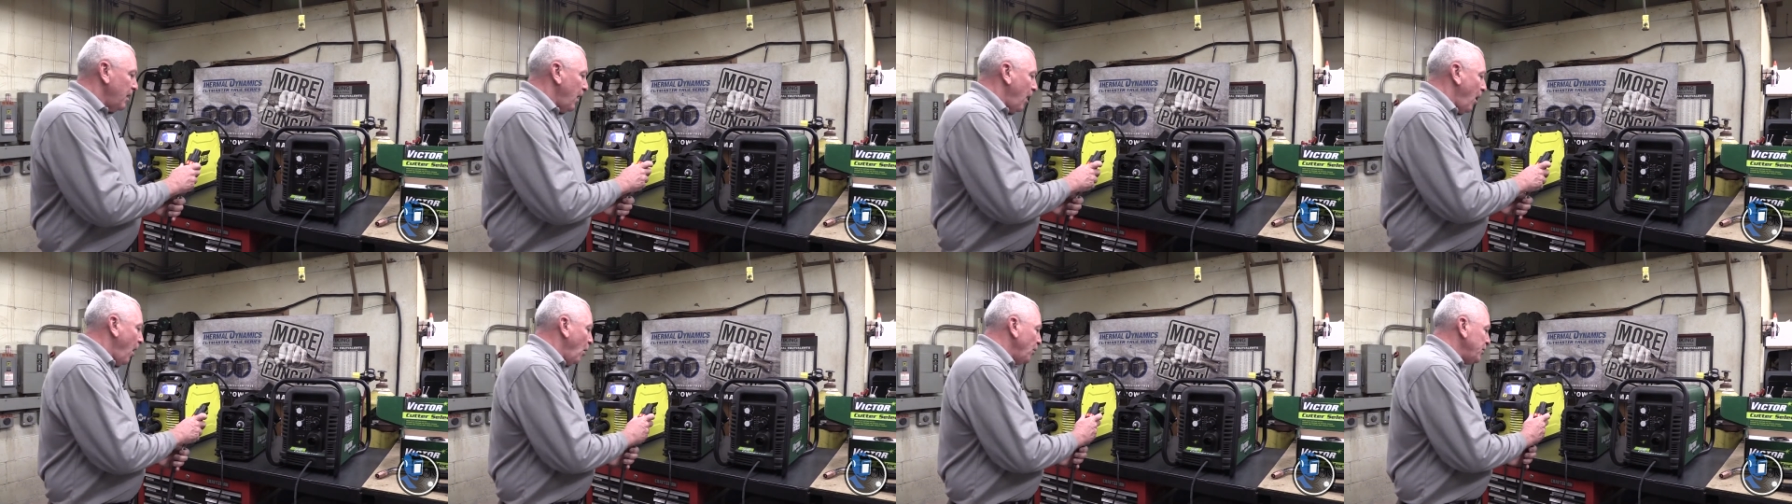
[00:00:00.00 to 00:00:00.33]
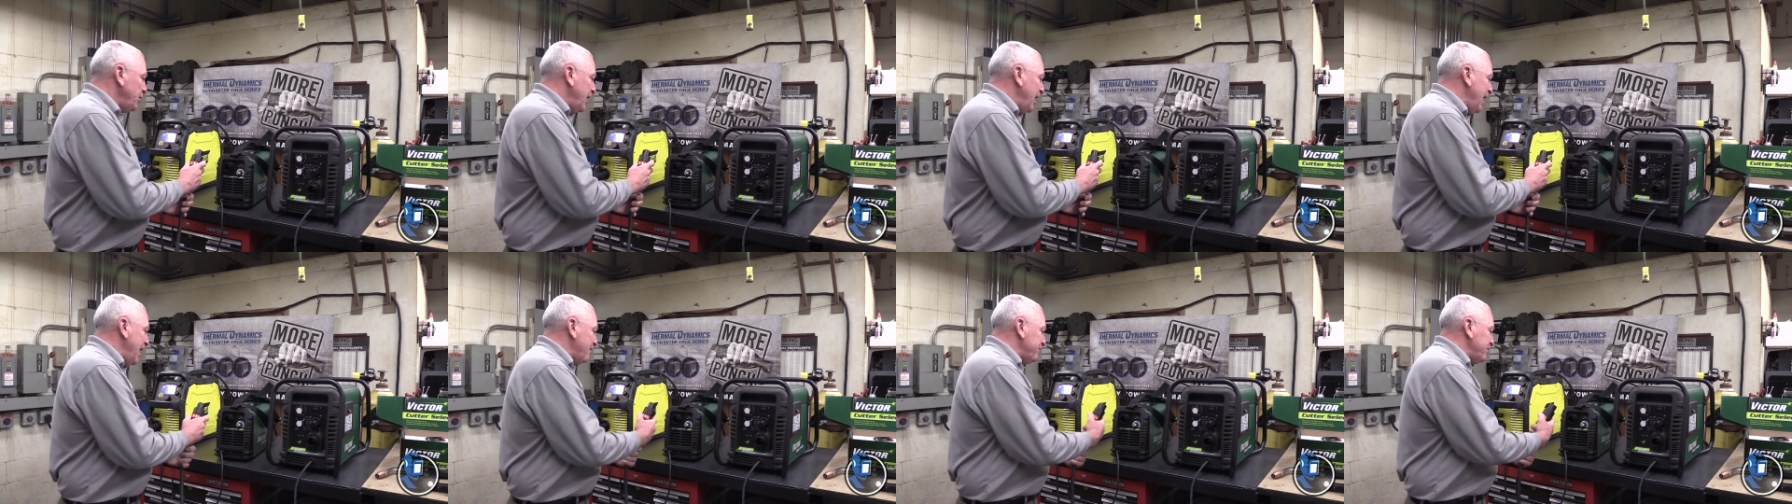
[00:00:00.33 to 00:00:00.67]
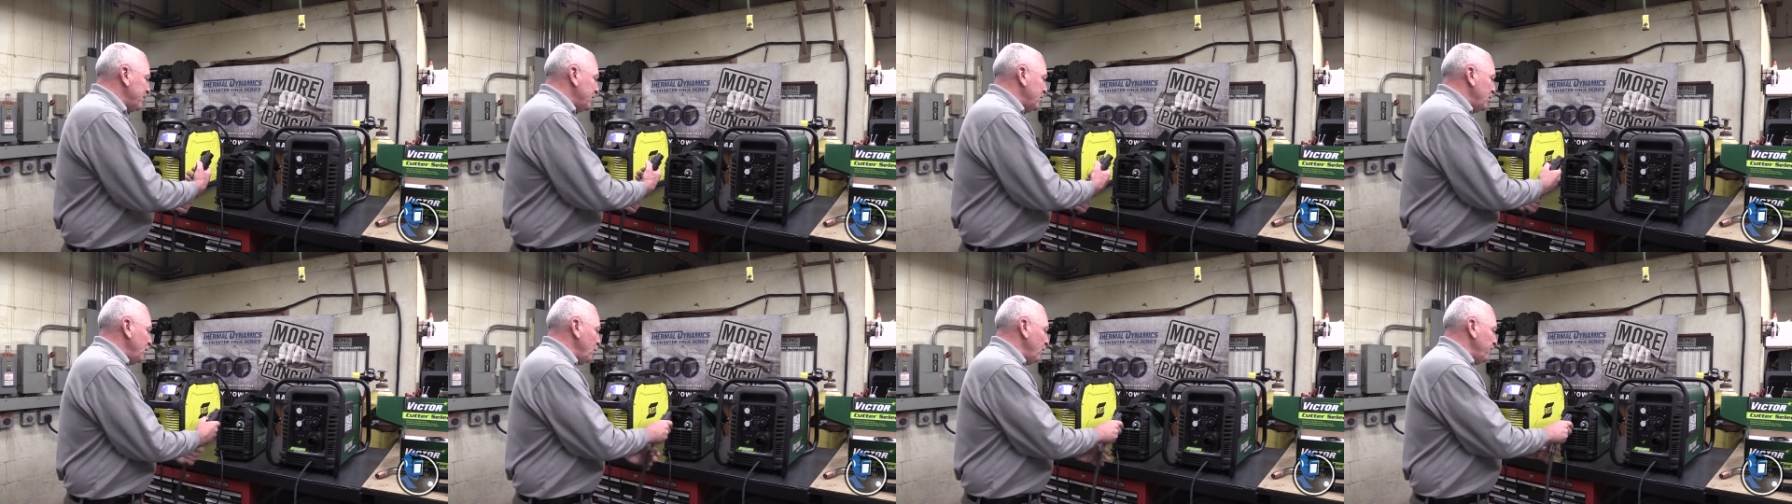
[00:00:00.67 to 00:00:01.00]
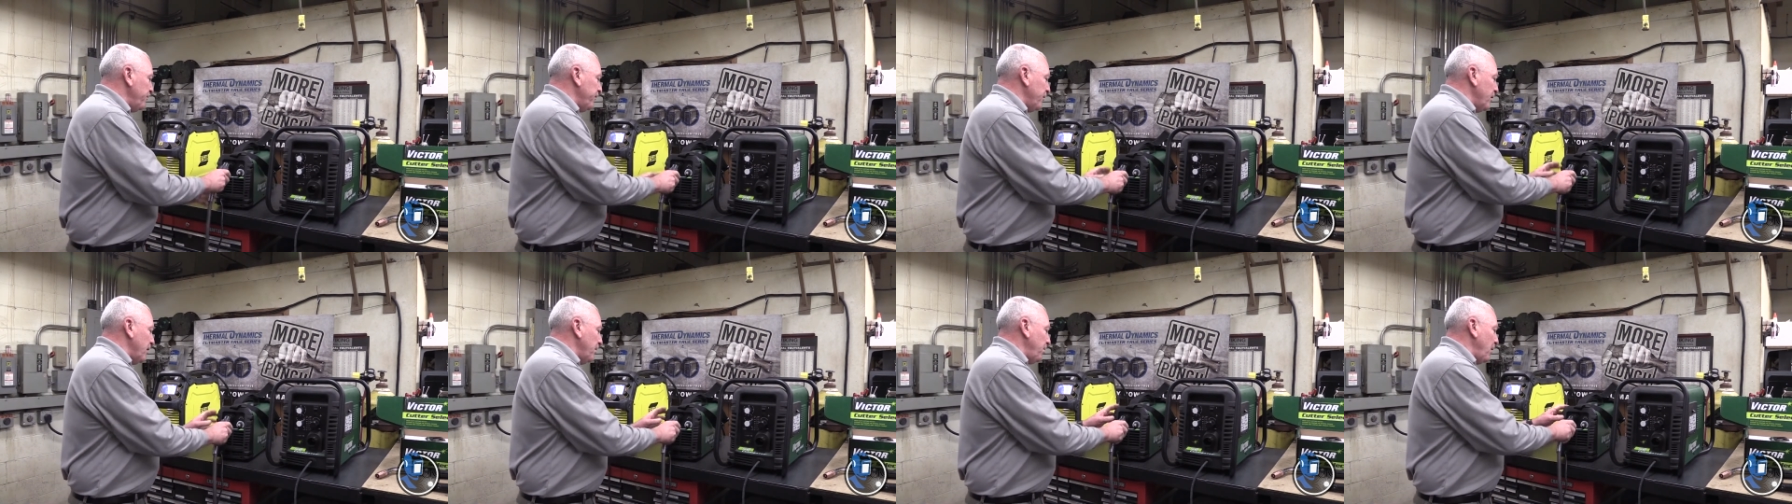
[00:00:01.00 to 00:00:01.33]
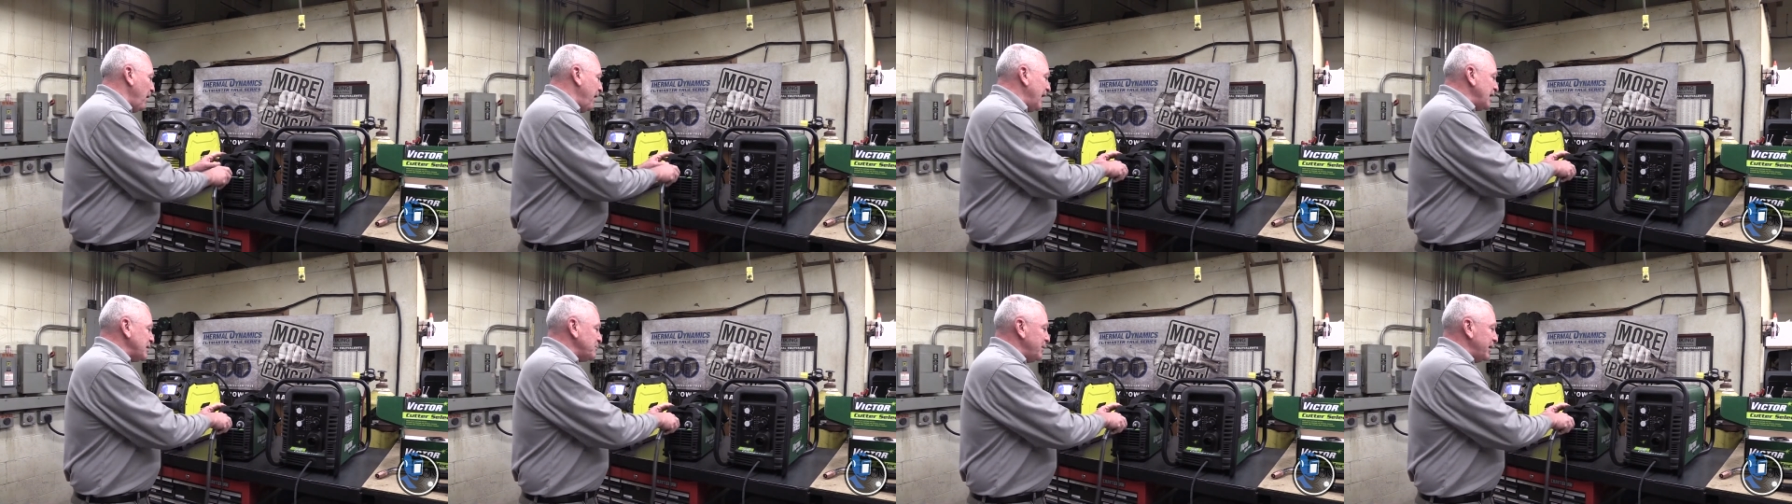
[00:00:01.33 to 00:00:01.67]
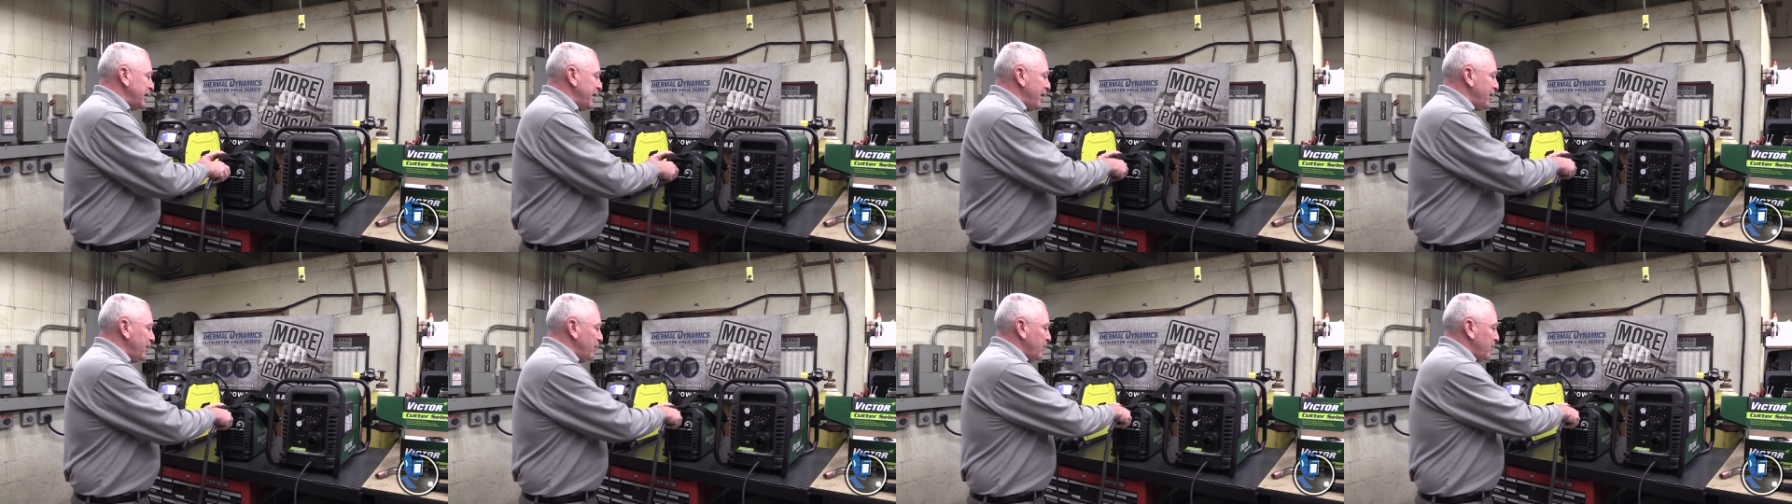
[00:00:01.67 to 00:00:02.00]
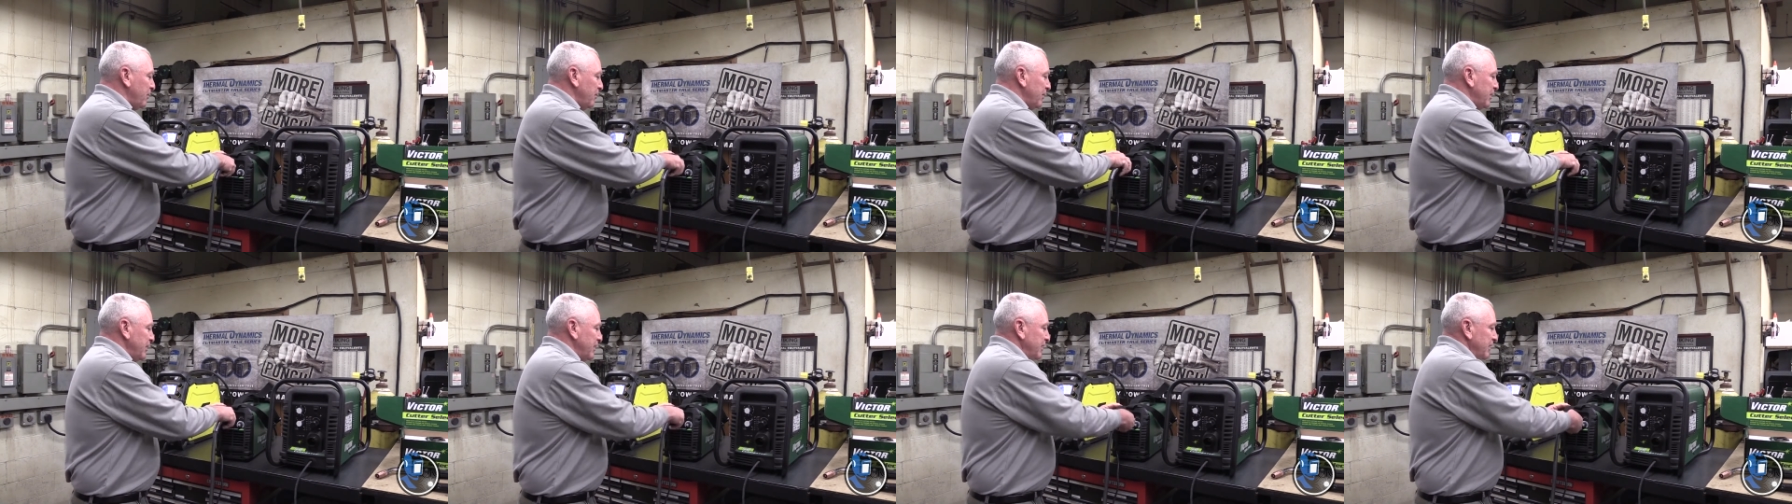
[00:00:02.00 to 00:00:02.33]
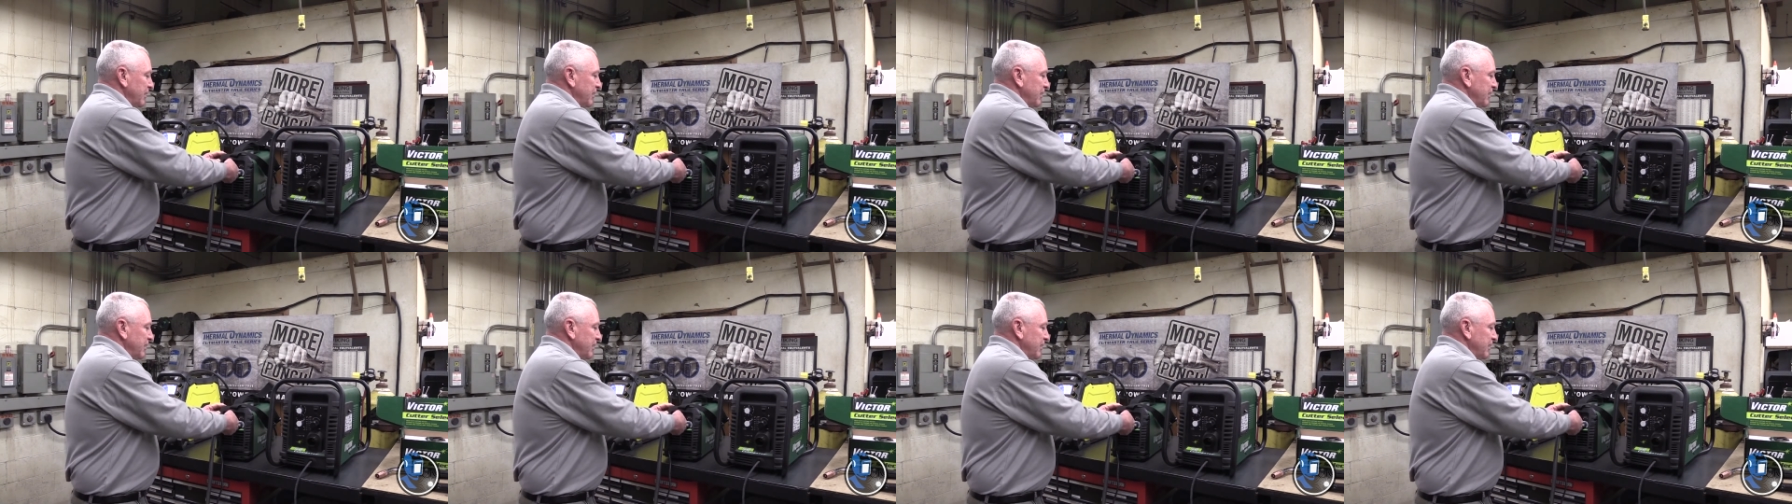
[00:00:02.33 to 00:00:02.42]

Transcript: All you have to do for a plasma cutter